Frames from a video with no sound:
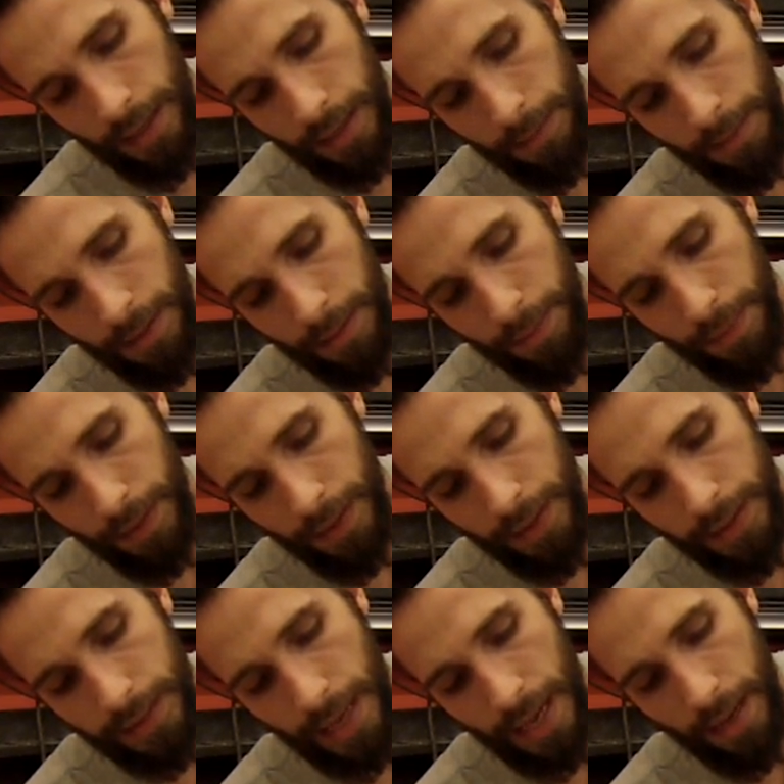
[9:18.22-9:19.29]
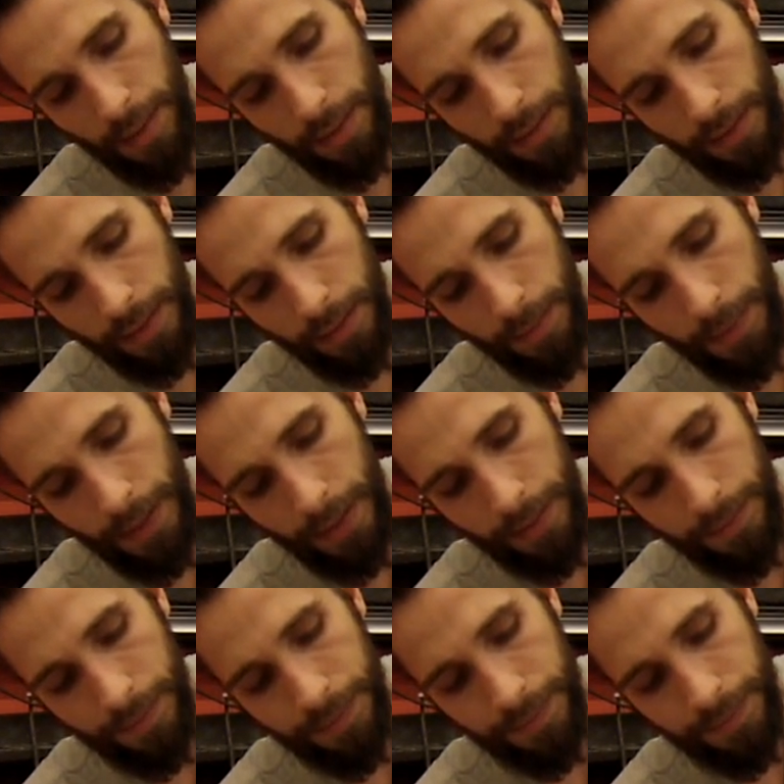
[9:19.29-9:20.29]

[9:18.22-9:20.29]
I'm going to bring this out a little bit.